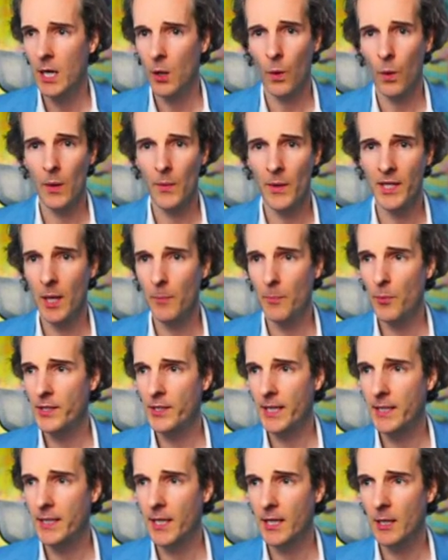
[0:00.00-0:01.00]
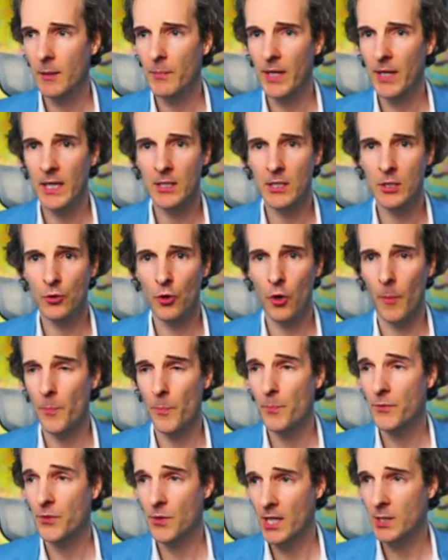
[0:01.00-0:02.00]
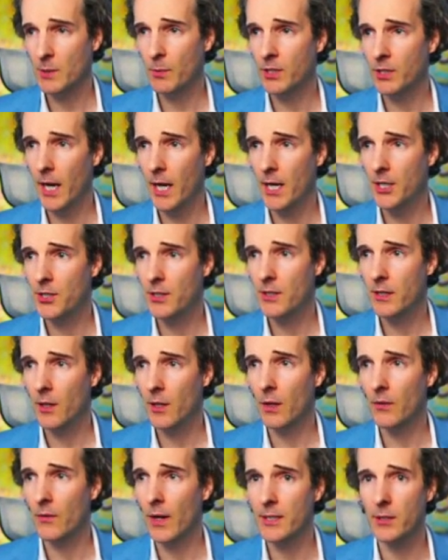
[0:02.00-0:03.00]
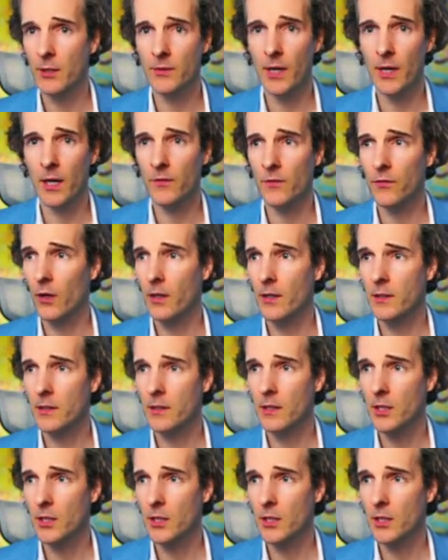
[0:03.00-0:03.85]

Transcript: Where were they predicting the biggest drop? Transportation, they were right on that front.